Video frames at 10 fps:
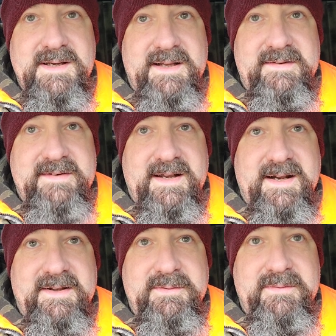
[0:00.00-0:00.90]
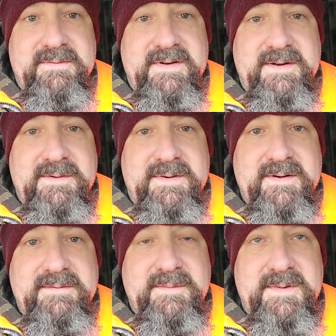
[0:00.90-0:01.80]
I decided I'd do a video
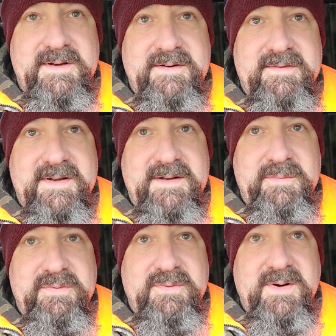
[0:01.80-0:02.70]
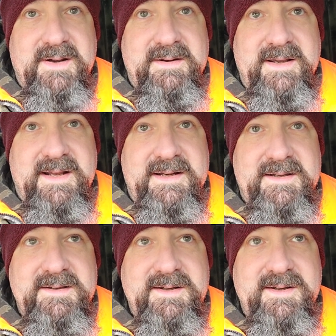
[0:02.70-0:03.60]
here from the deer stand before I head
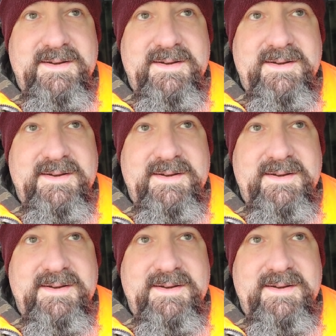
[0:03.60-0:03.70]
in.